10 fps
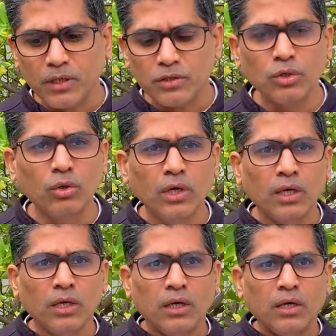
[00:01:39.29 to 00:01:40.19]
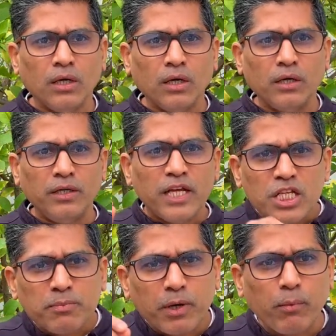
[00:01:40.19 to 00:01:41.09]
So,
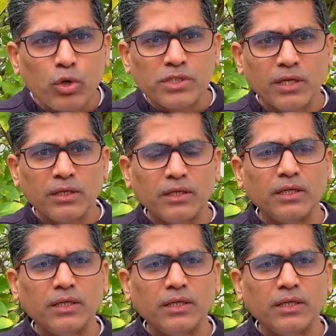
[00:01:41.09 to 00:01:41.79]
disproportional